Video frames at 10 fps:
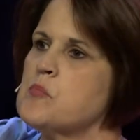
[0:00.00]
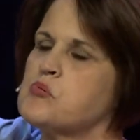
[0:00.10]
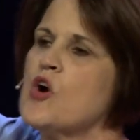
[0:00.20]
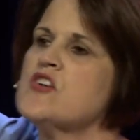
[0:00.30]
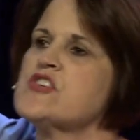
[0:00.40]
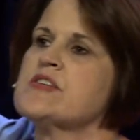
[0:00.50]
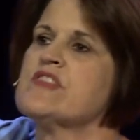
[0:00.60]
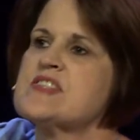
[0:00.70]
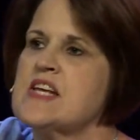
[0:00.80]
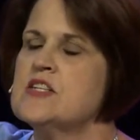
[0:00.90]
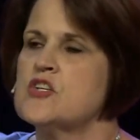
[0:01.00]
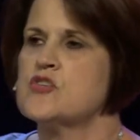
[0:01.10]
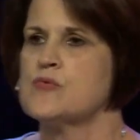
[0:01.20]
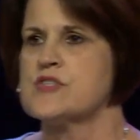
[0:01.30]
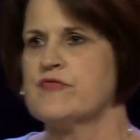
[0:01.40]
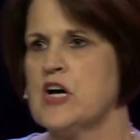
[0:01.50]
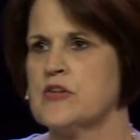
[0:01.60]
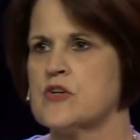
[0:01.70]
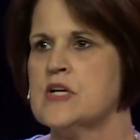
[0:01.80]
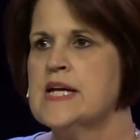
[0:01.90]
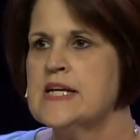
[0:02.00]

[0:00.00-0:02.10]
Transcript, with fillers: the process of ascending to his Father.